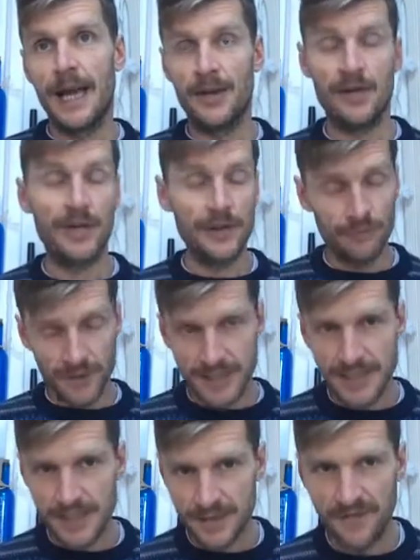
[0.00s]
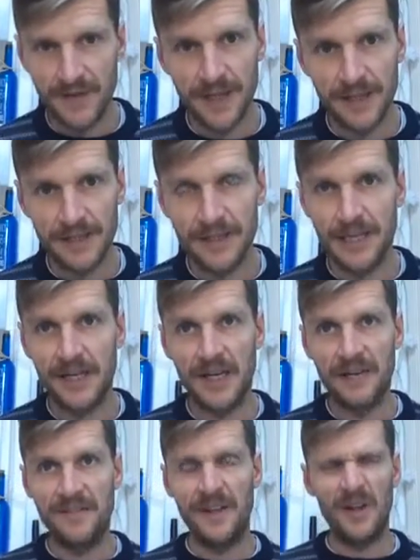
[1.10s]
And I kind of released this fear, and
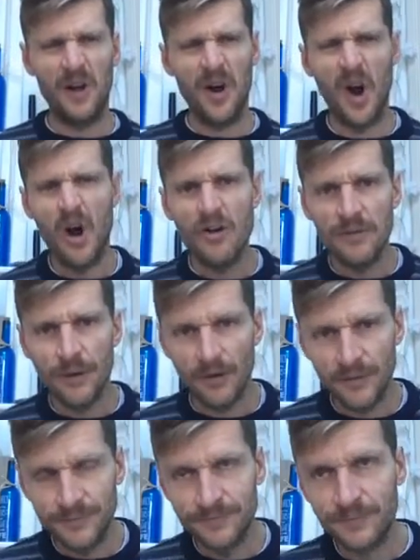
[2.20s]
I felt horrible.